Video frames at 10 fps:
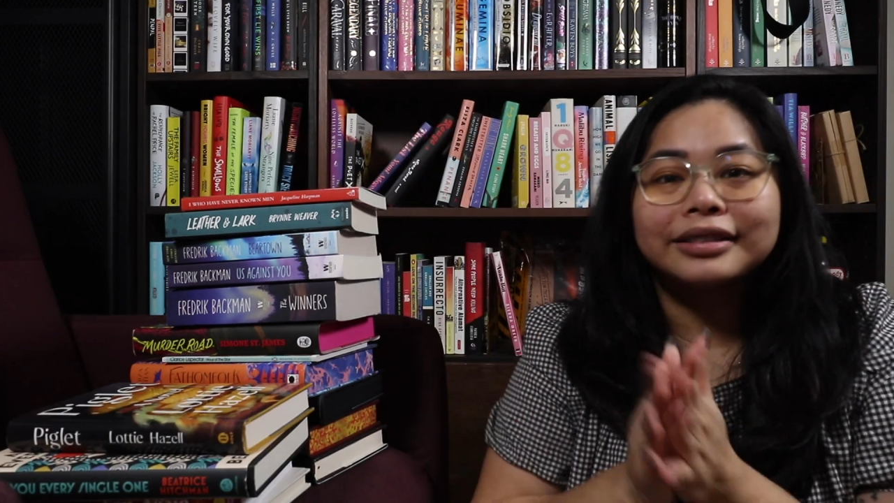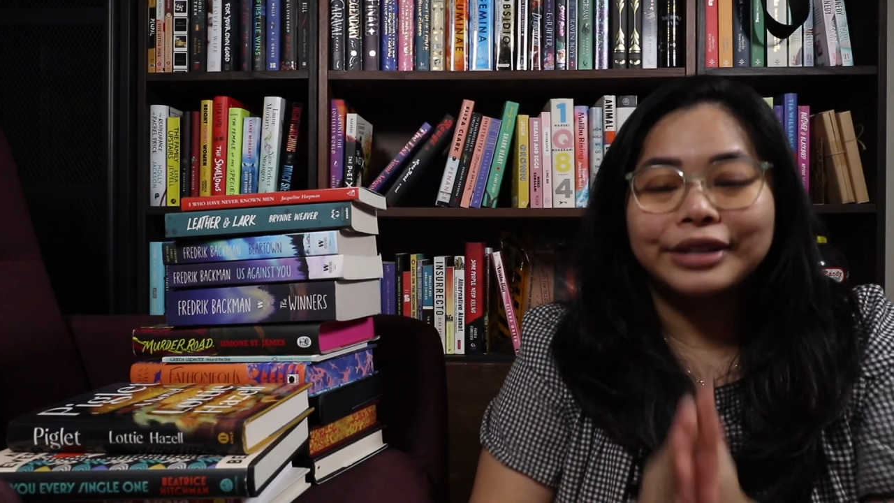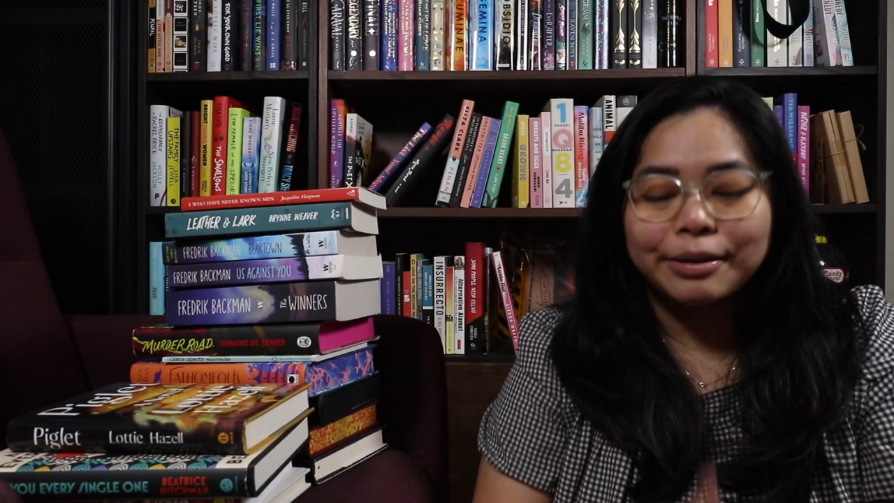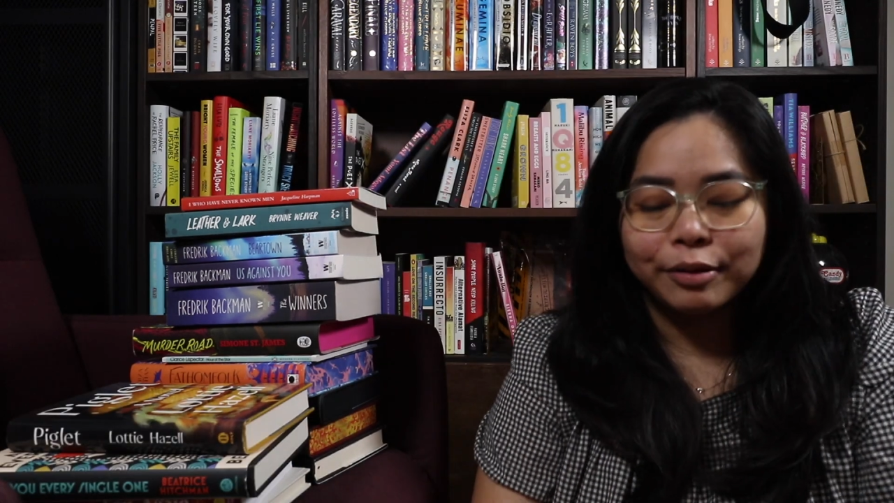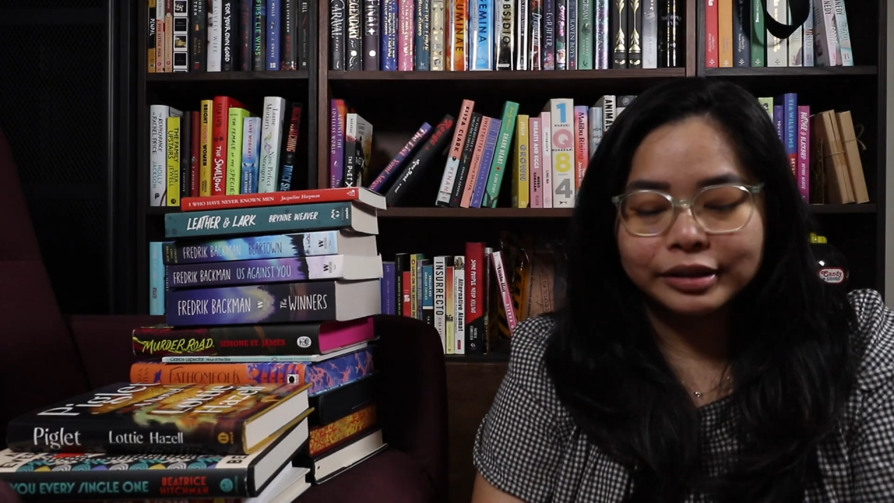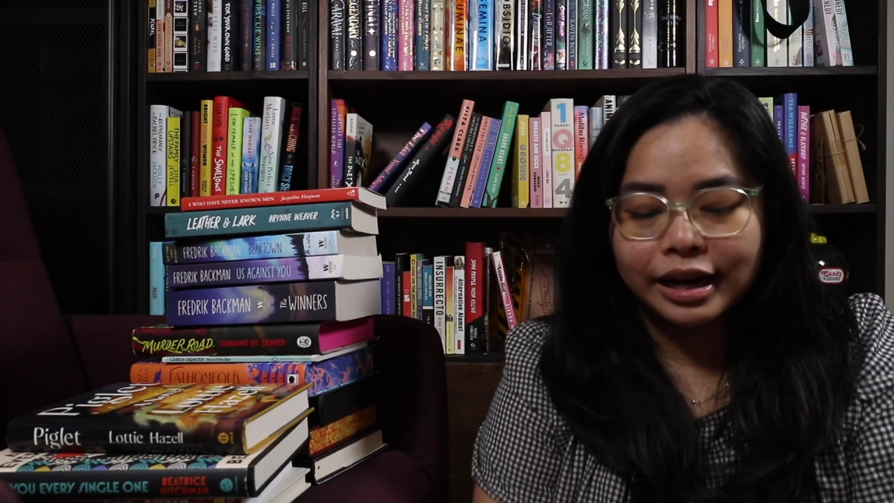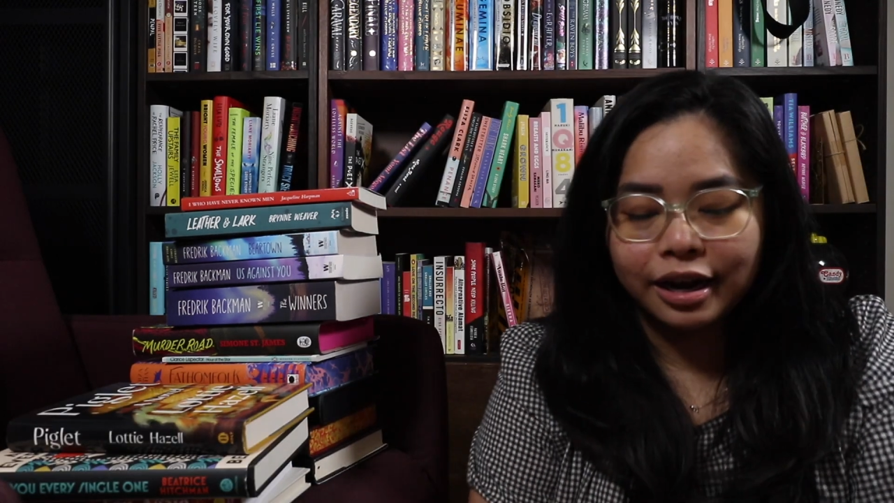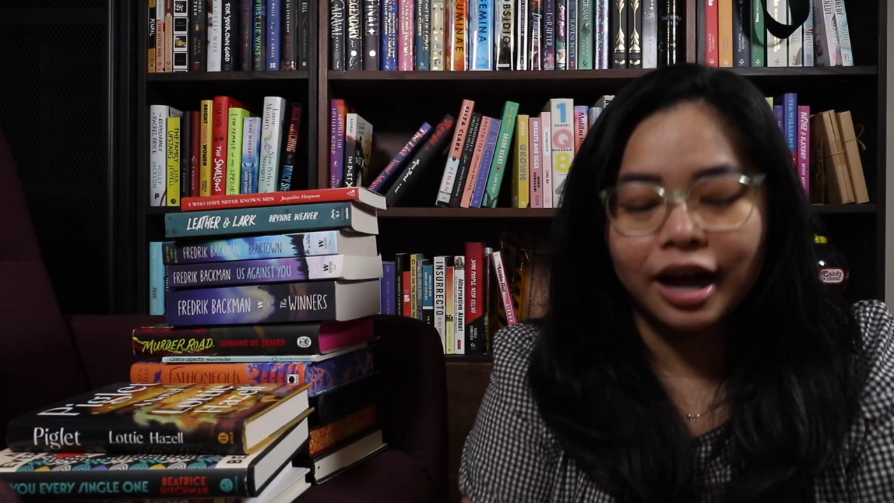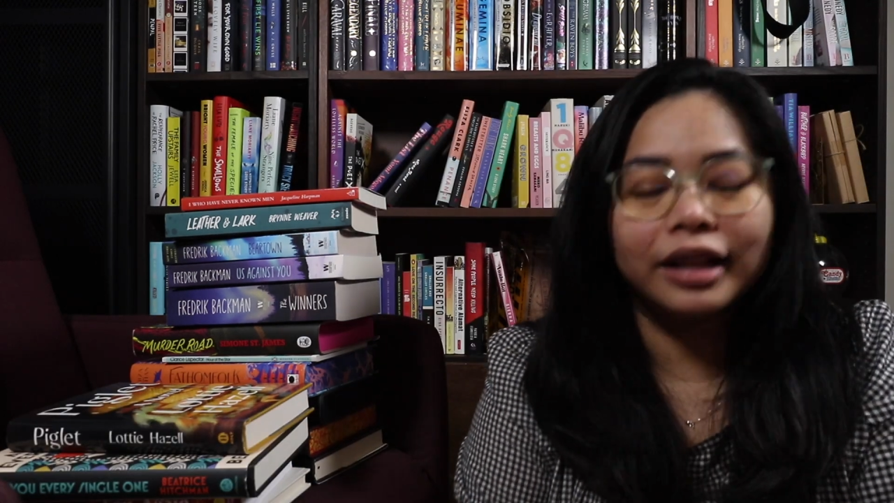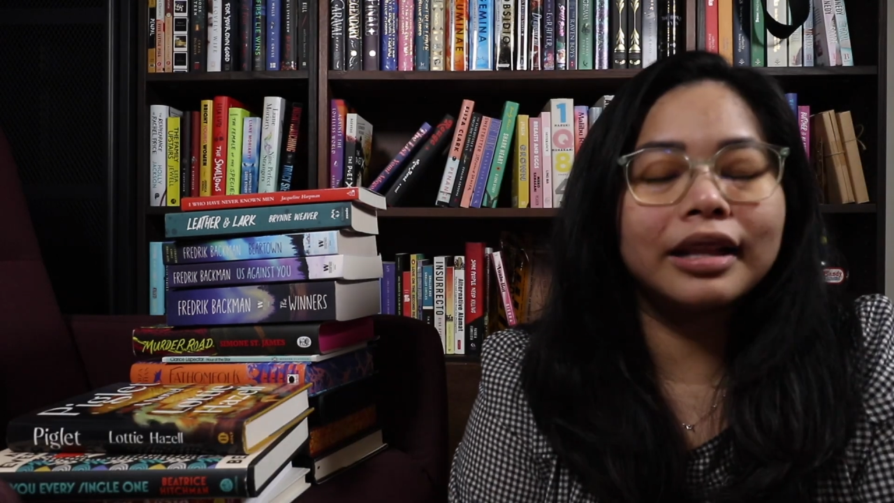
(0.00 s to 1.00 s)
3 books that I
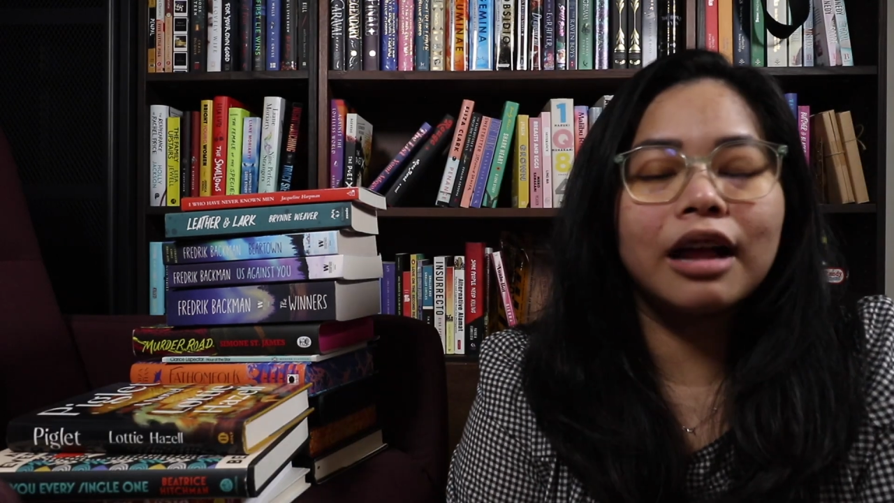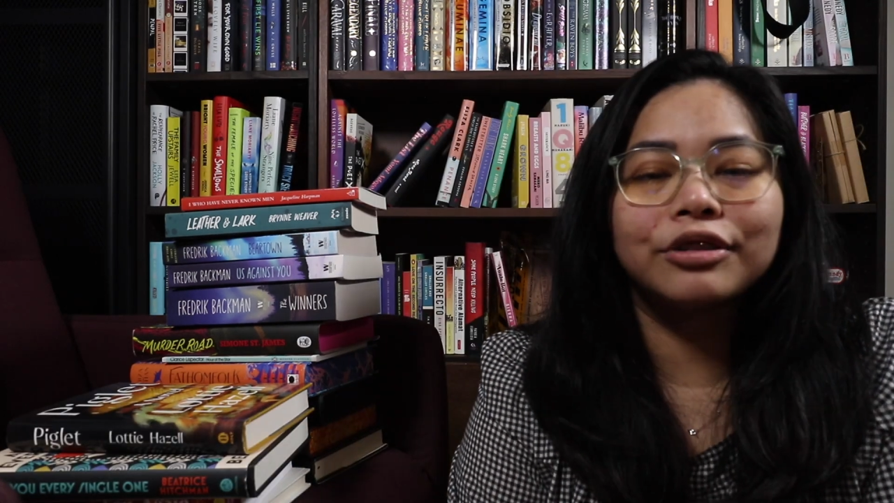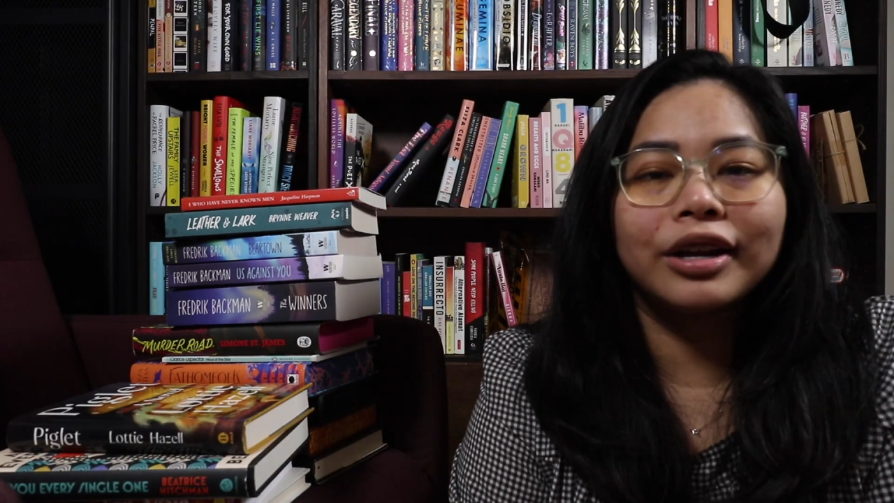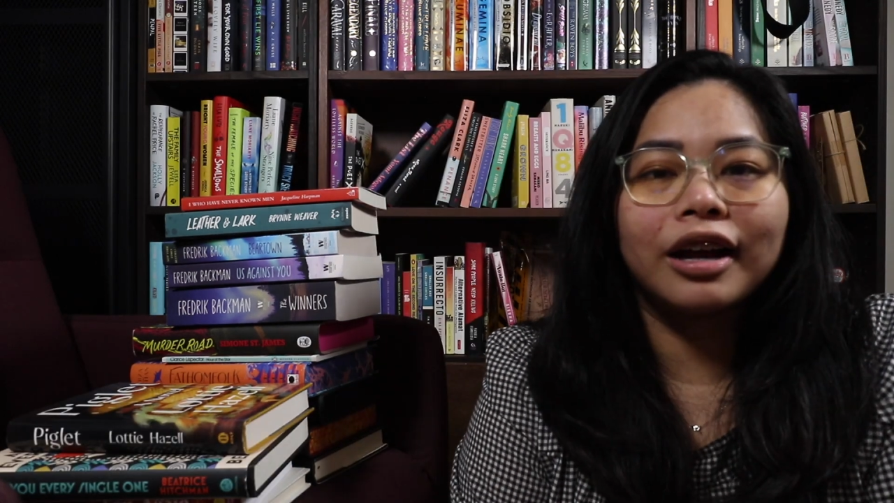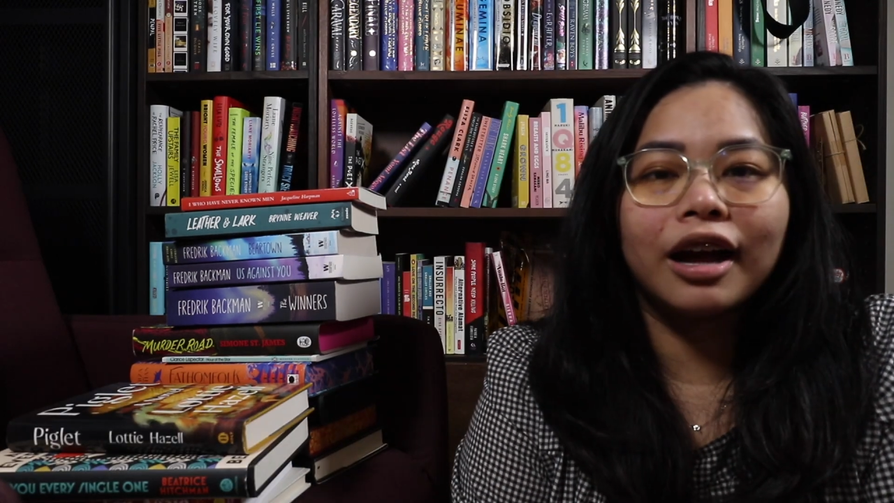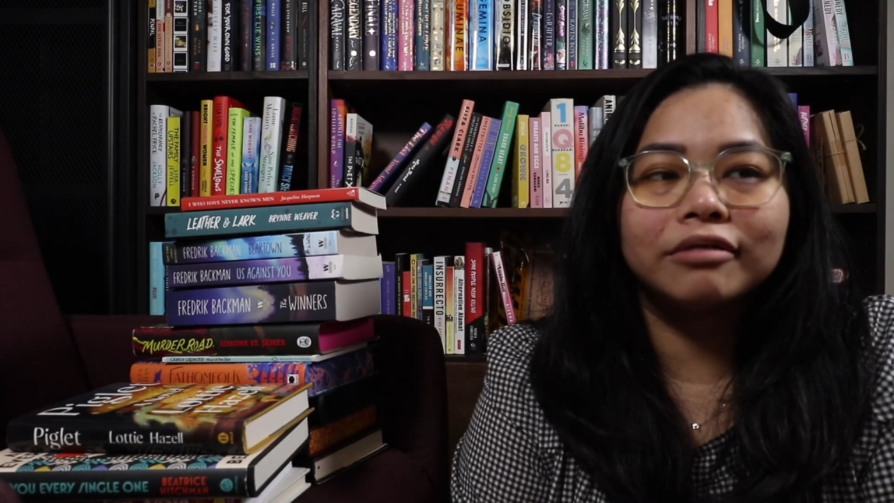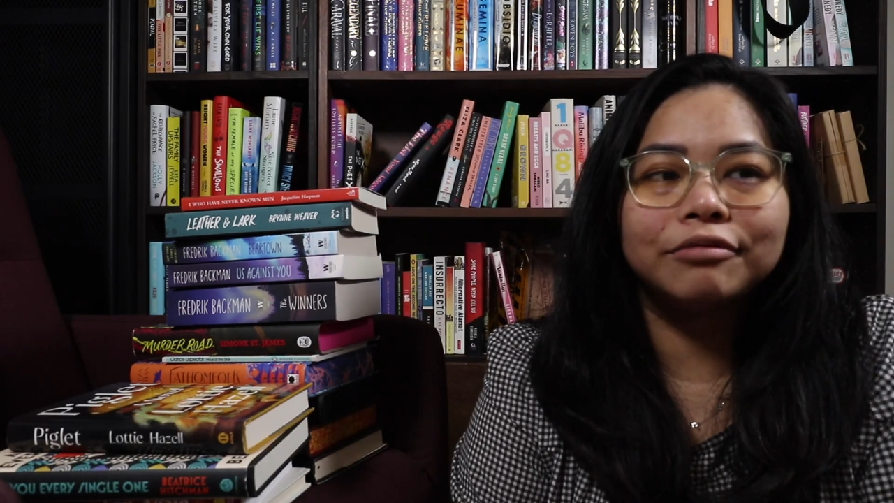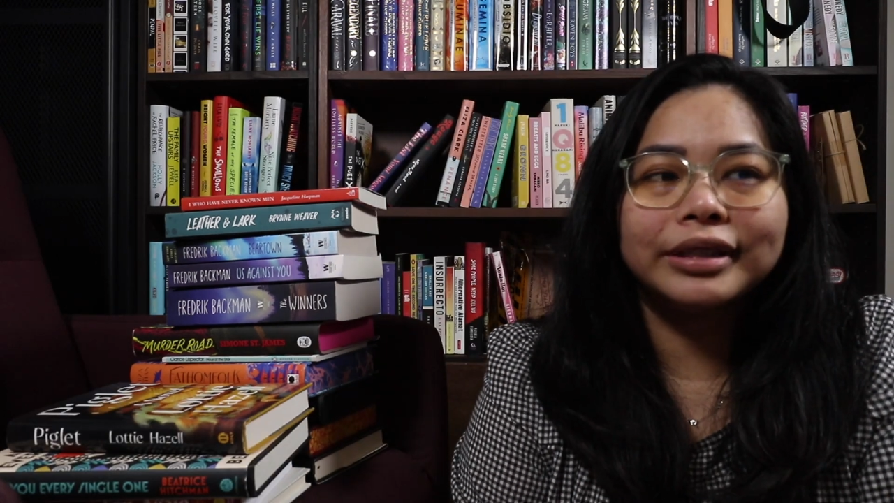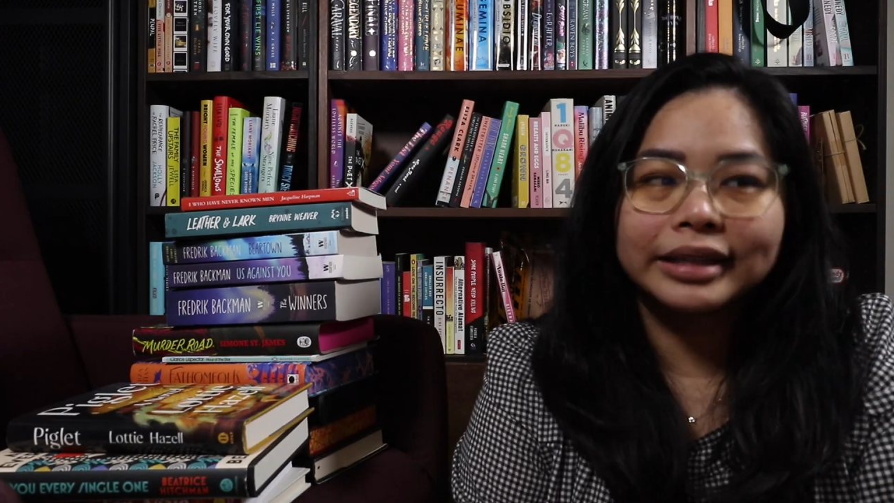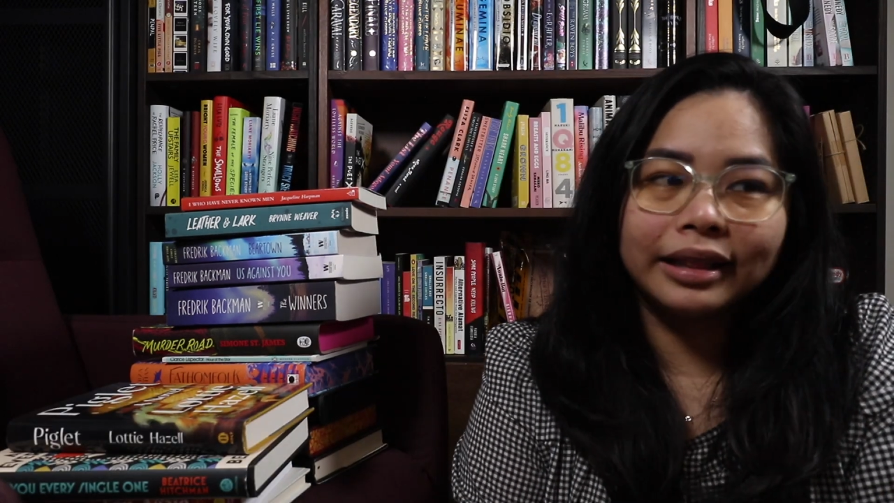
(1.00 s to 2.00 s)
got, actually I got
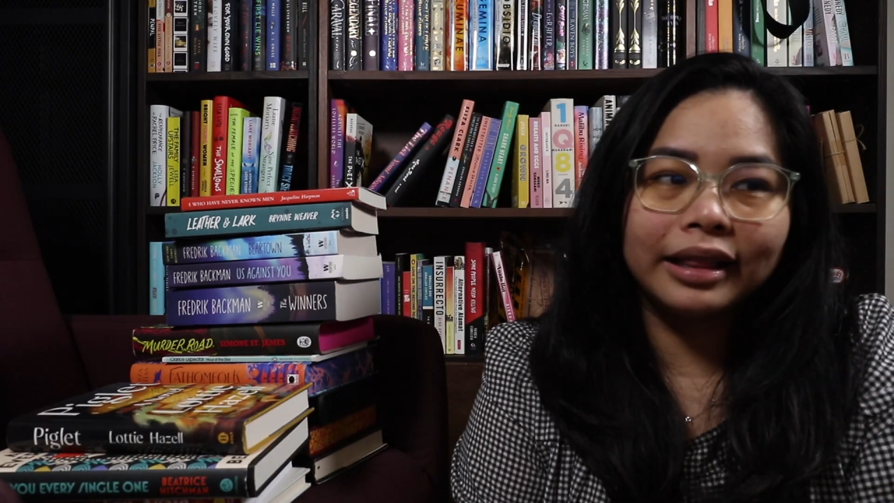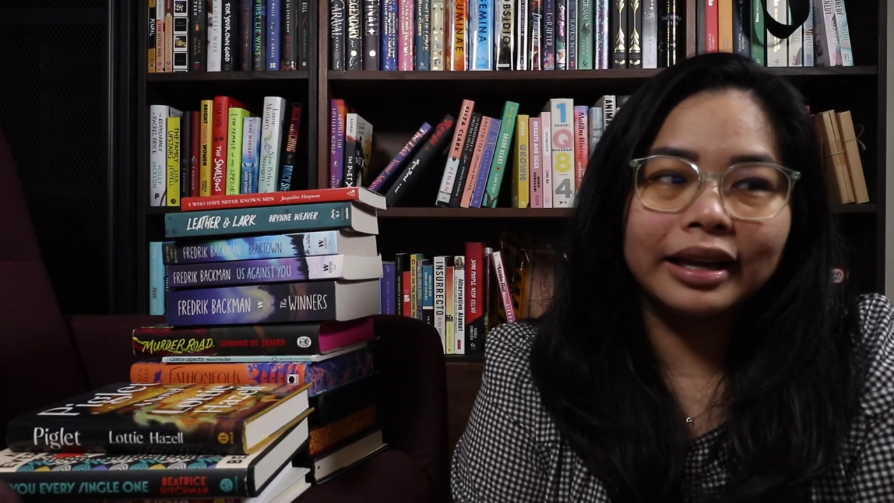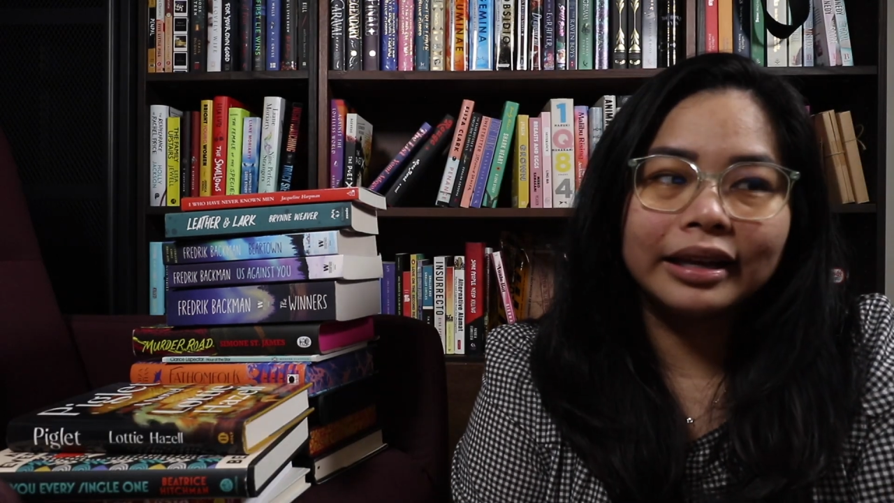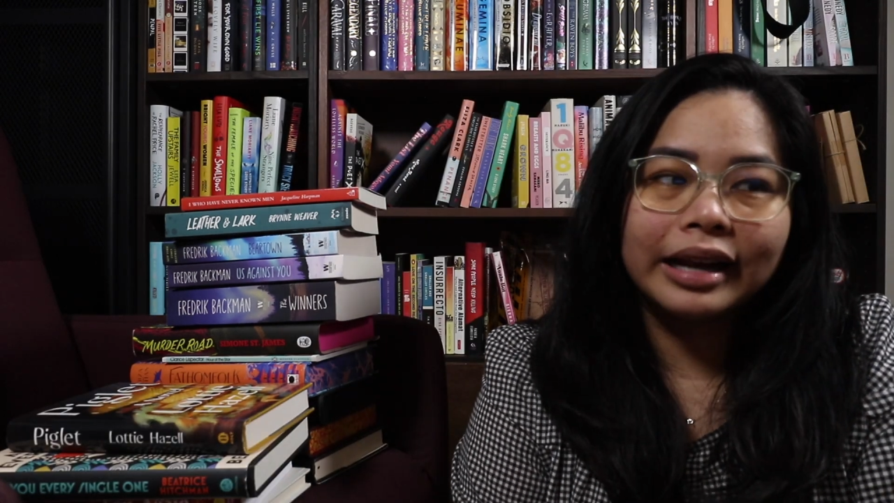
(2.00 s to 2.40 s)
recently,